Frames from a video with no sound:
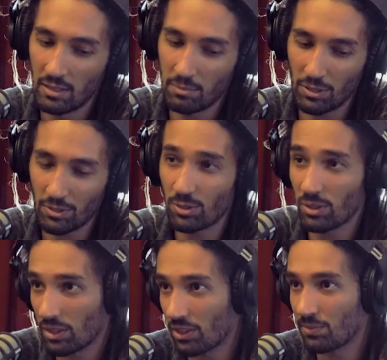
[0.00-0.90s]
but also
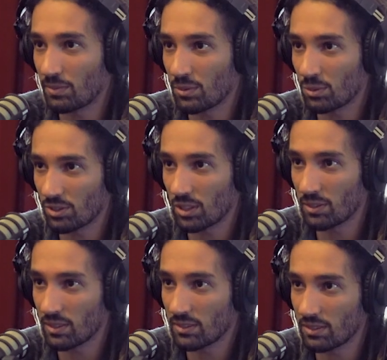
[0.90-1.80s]
a lot of people who stop
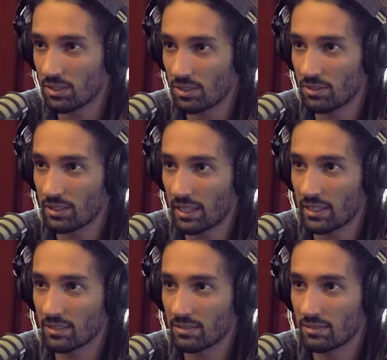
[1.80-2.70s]
and listen to you, and
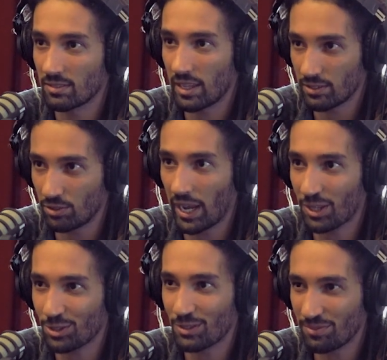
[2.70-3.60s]
like, you
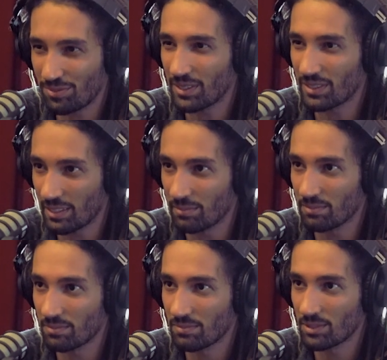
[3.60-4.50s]
actually feel
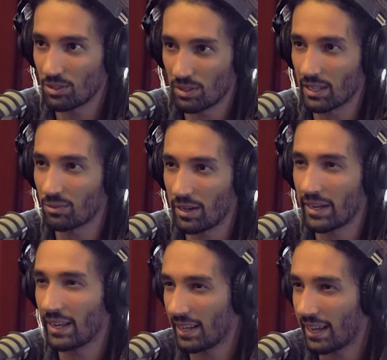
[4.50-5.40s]
them go like, wow,
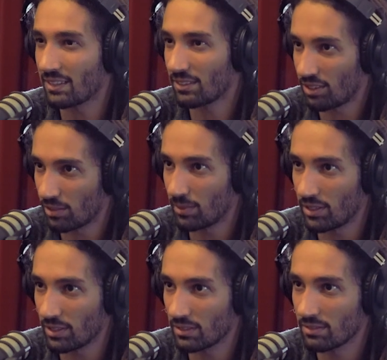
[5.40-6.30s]
I hadn't thought
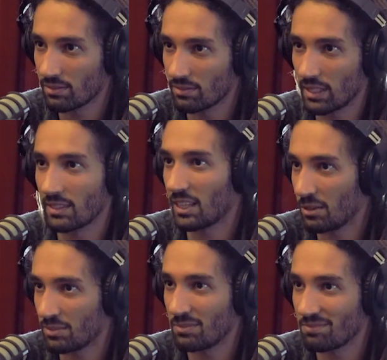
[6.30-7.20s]
about it, let's
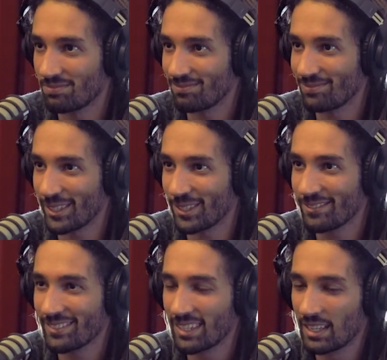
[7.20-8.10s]
help them, you know?
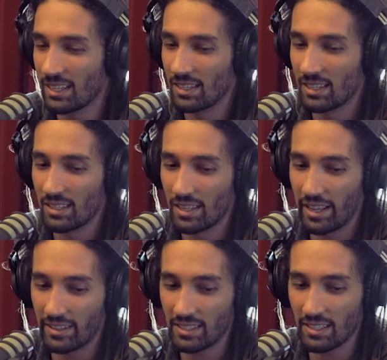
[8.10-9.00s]

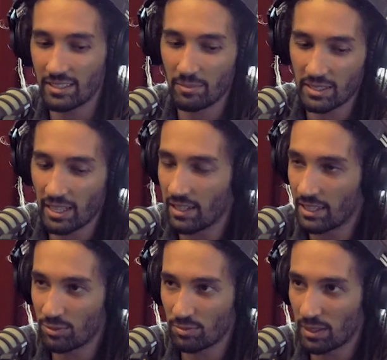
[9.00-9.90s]
And that's something that
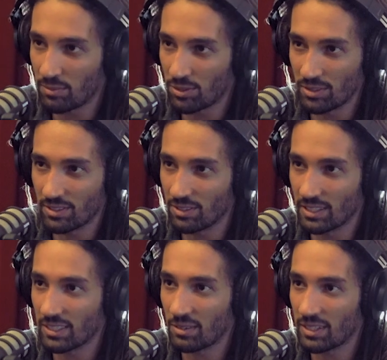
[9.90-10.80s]
aligns with my morals, so
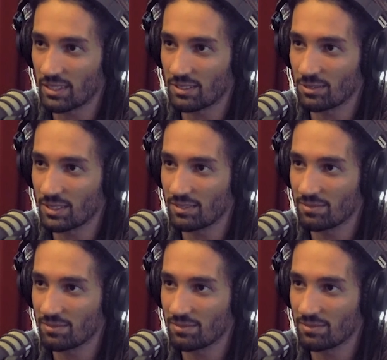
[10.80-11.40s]
that's how I got into it.